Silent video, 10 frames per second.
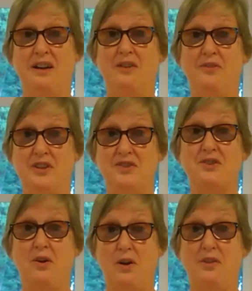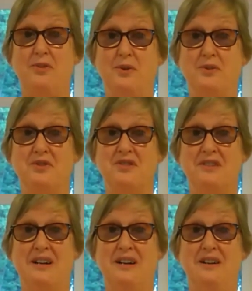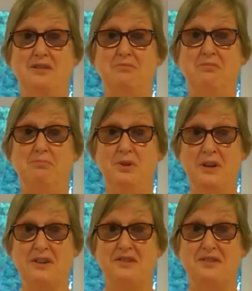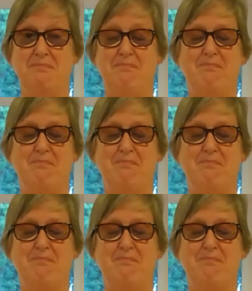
of this author's books.